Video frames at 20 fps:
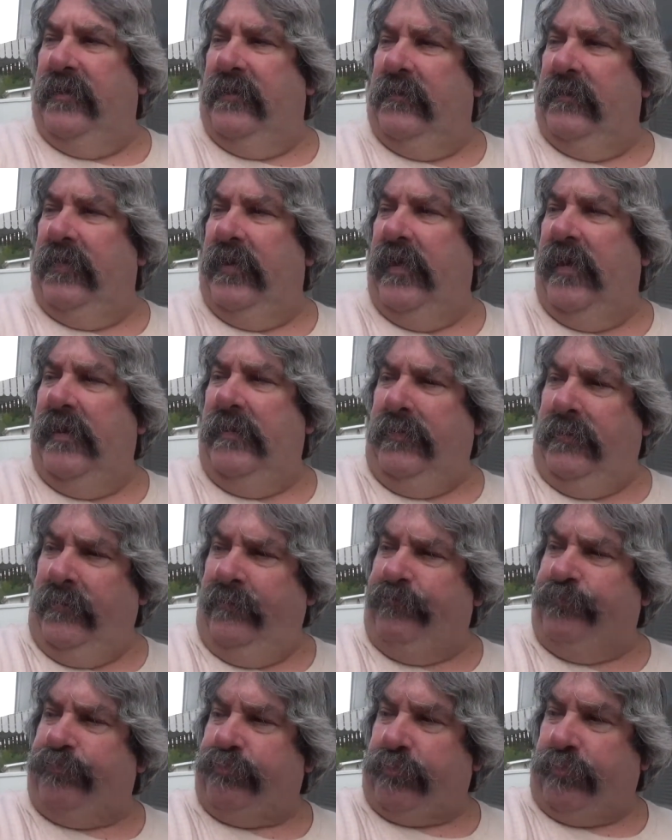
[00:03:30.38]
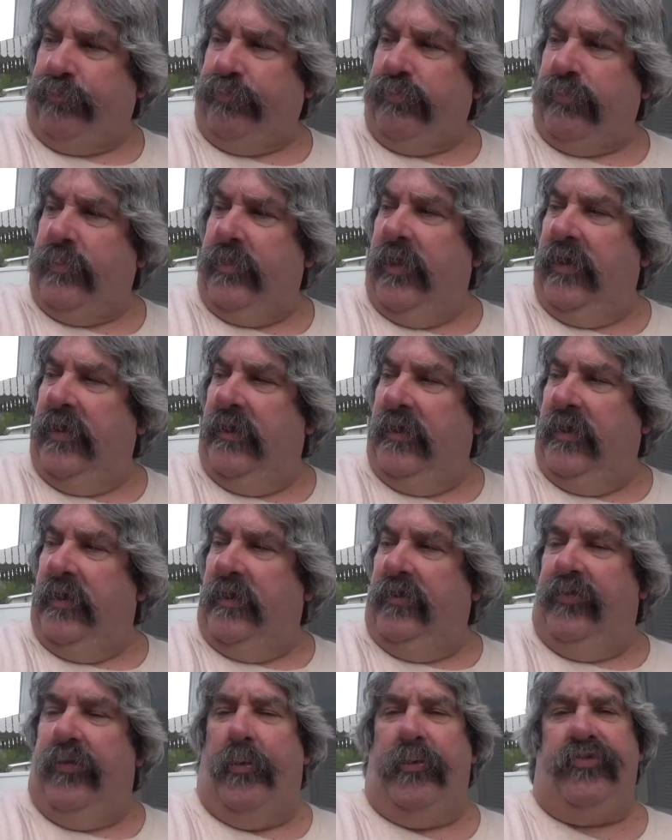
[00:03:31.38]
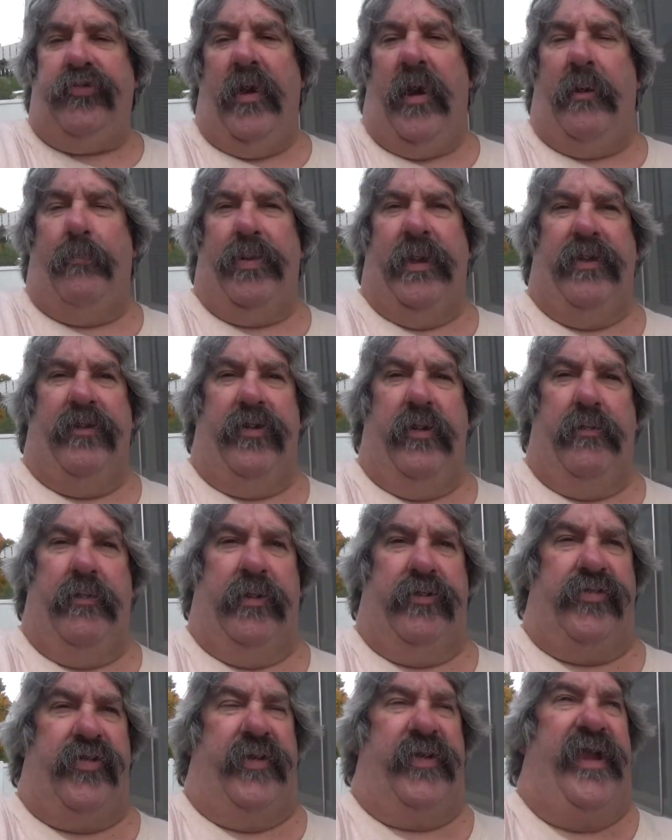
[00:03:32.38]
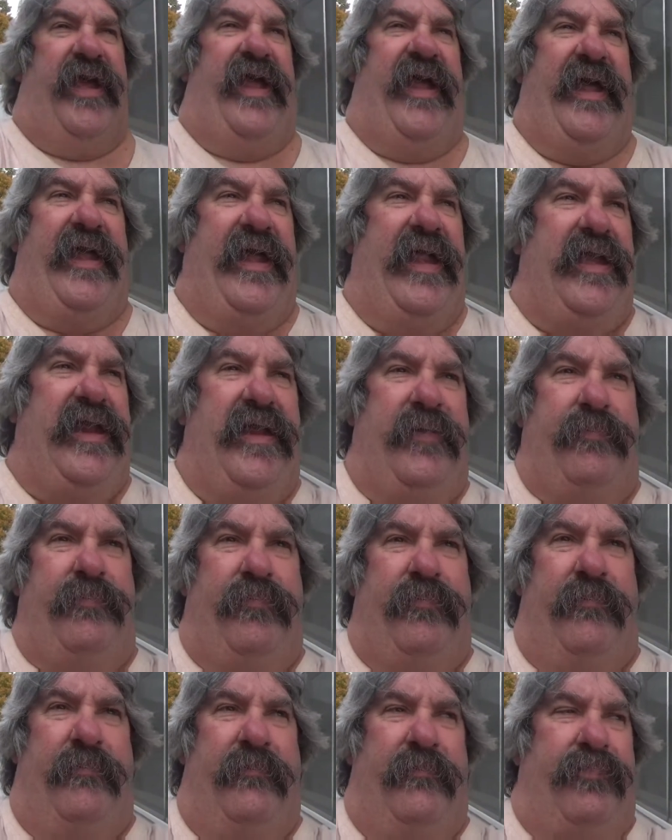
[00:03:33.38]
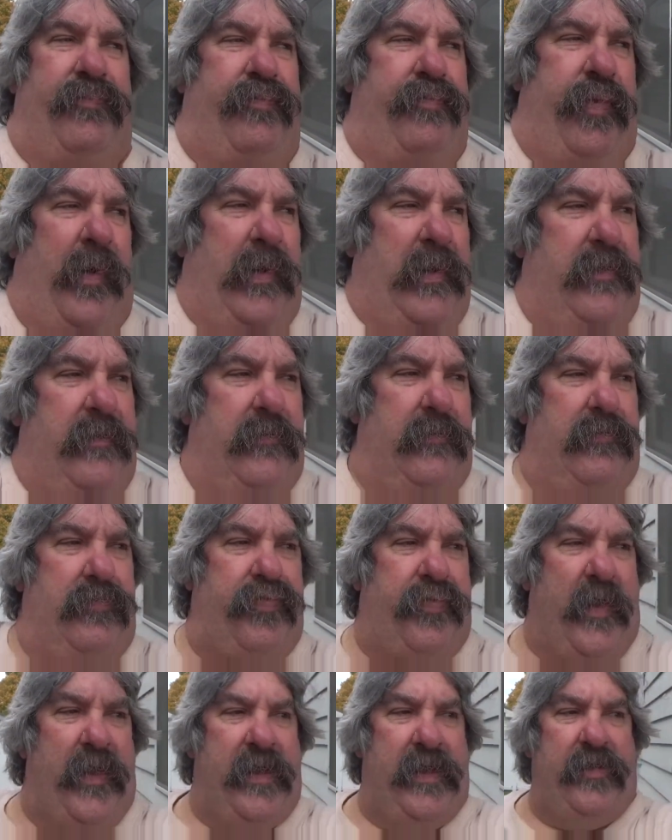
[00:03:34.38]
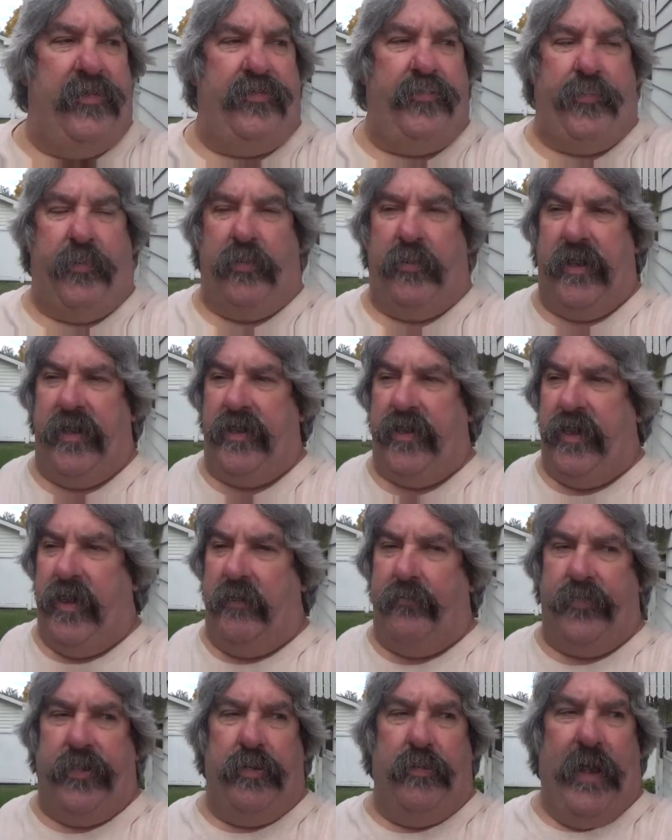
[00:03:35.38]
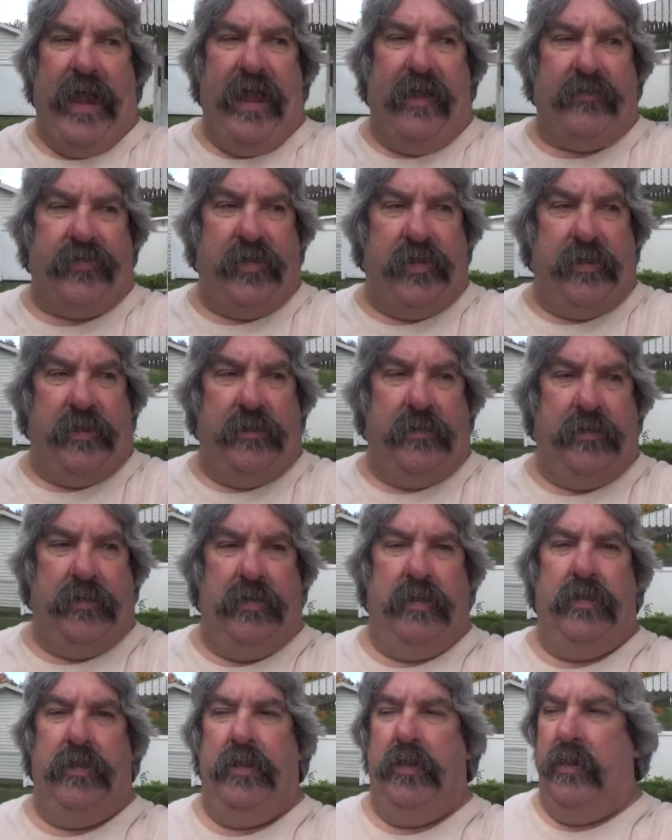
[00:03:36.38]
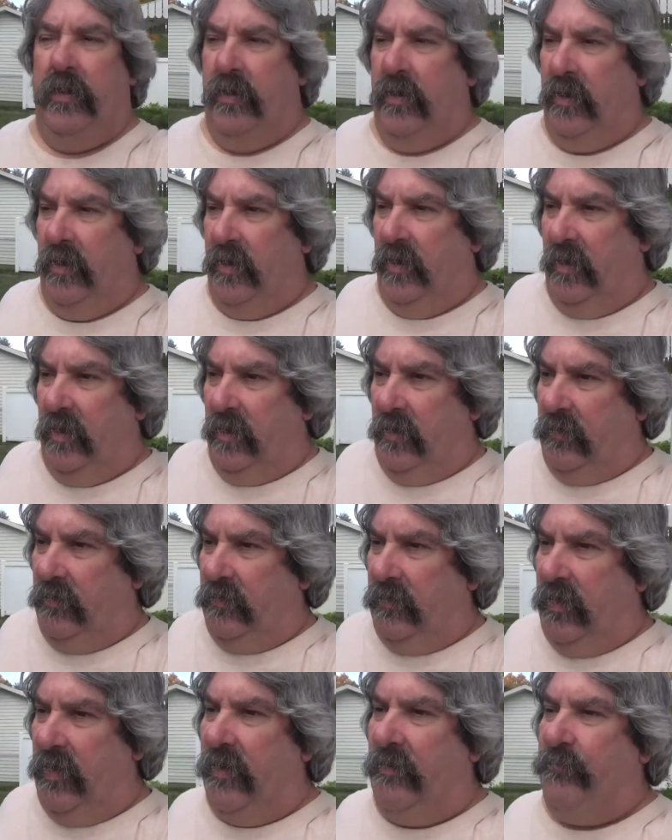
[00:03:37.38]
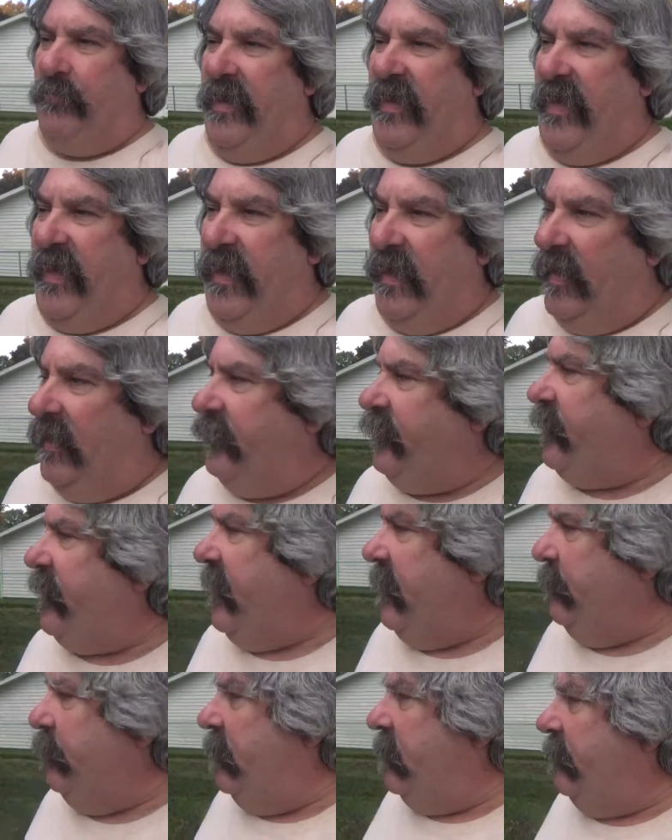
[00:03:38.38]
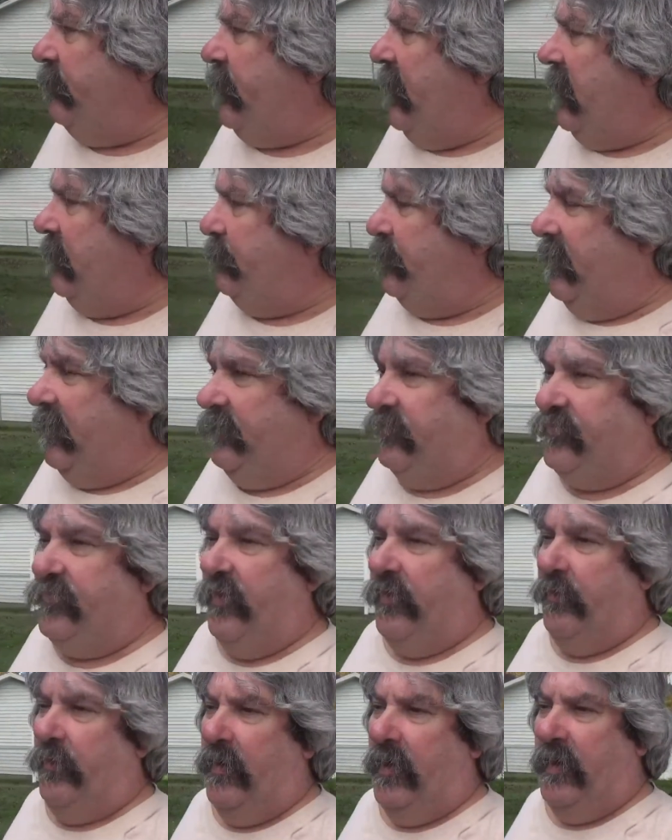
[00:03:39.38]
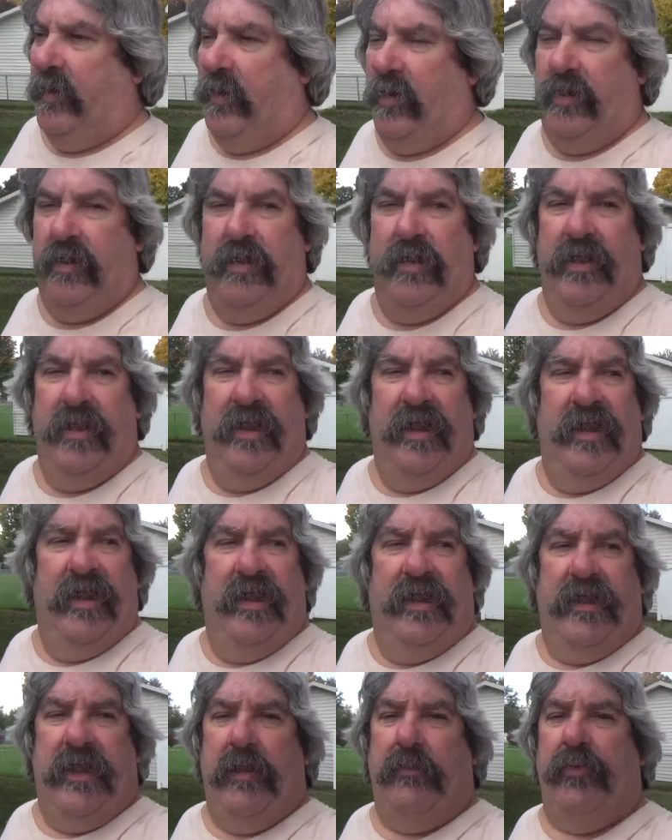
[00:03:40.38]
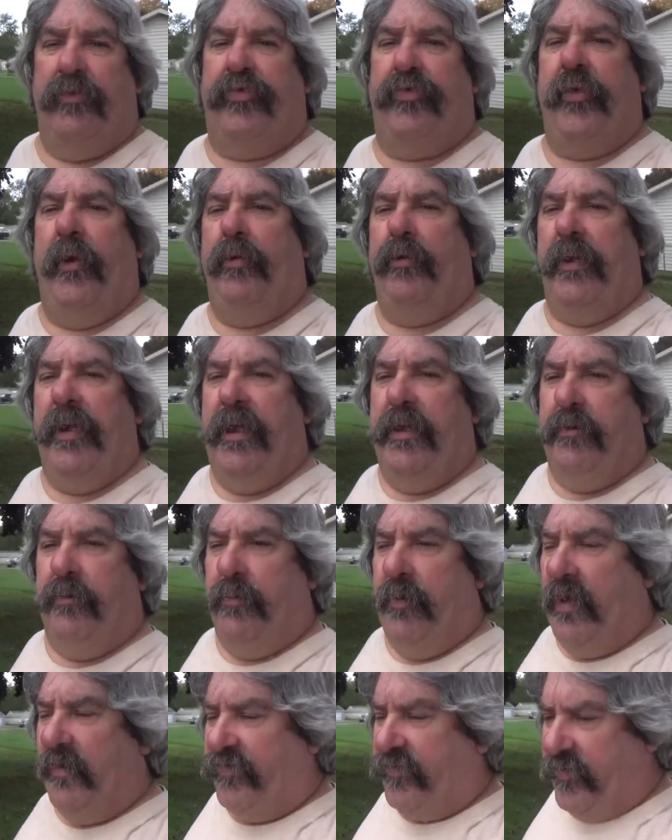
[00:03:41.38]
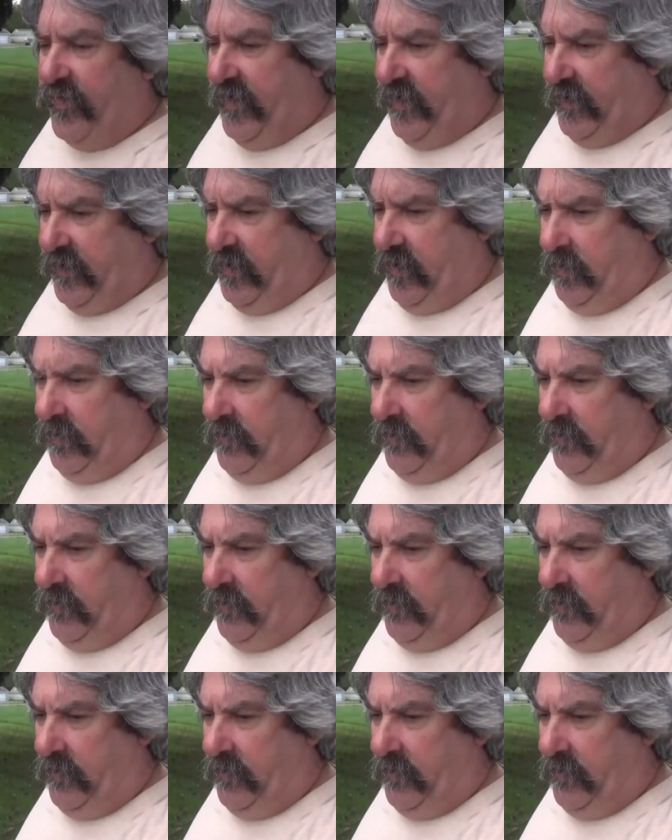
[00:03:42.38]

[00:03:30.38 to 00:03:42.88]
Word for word: well... So what y'all been doing today? Any fun things for any of you out there? Huh? me, let's see, what have I been doing? That was so interesting